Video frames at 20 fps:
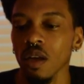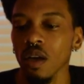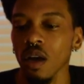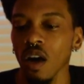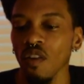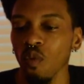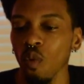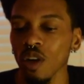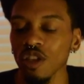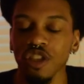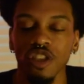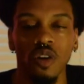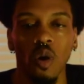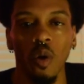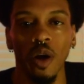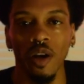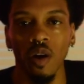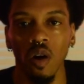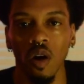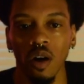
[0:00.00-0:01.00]
of what's
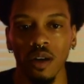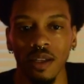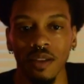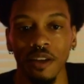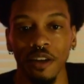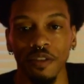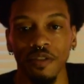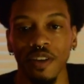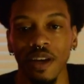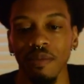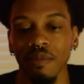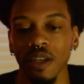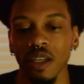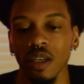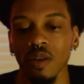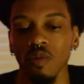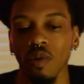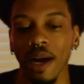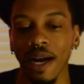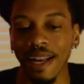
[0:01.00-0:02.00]
going on in their family
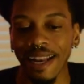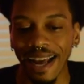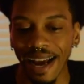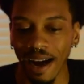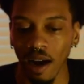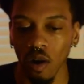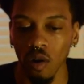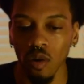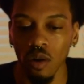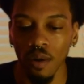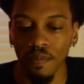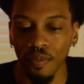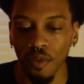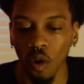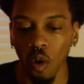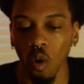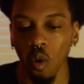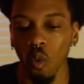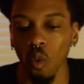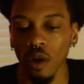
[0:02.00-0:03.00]
right now,
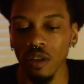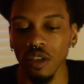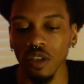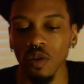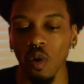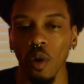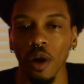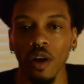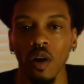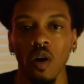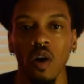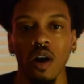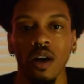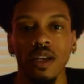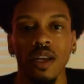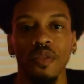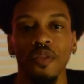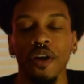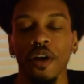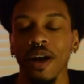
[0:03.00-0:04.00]
or what's going on
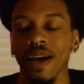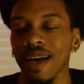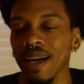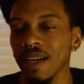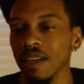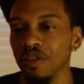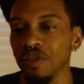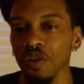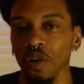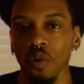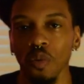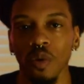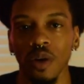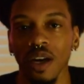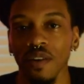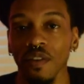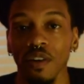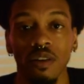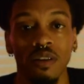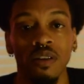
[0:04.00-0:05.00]
in their heads, or
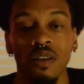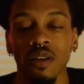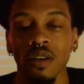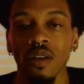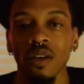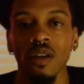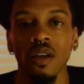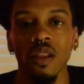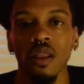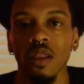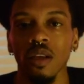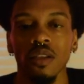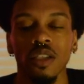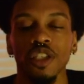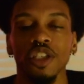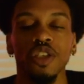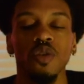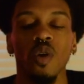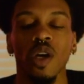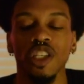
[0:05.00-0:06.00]
whatever the
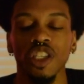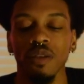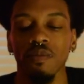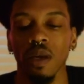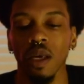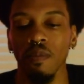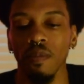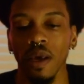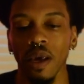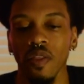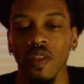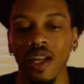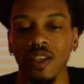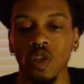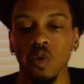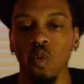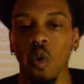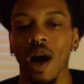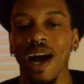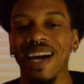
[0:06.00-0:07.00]
situation may be.
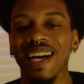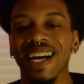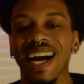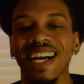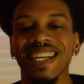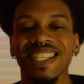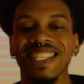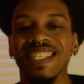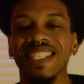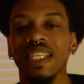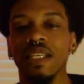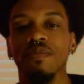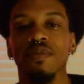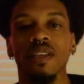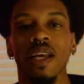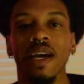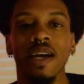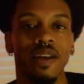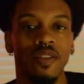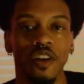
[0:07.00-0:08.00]
That's why it kind of seems
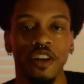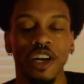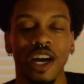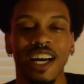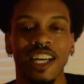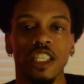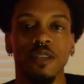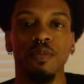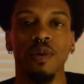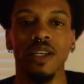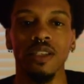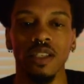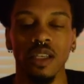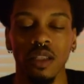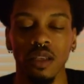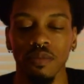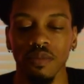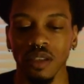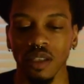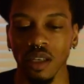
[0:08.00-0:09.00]
like they're not expressing
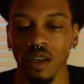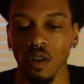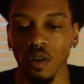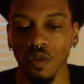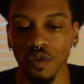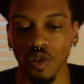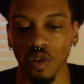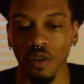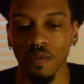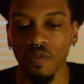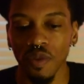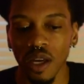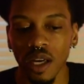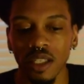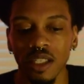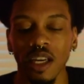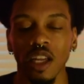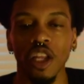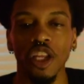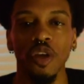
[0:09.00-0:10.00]
themselves or
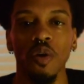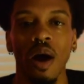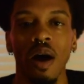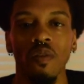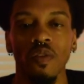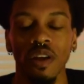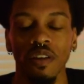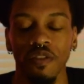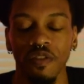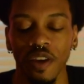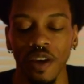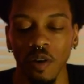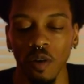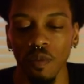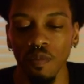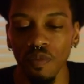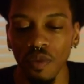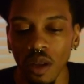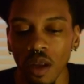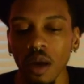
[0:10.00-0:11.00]
telling you how they feel.
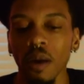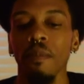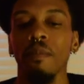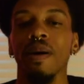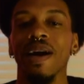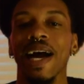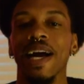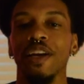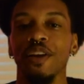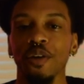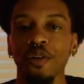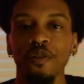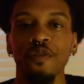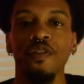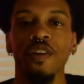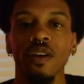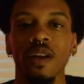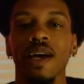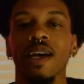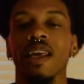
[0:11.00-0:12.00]
But I do
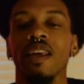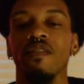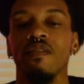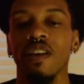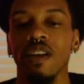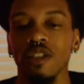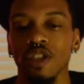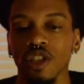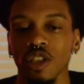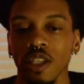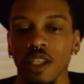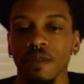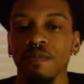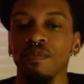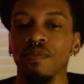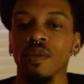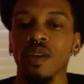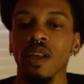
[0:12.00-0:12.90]
feel like eventually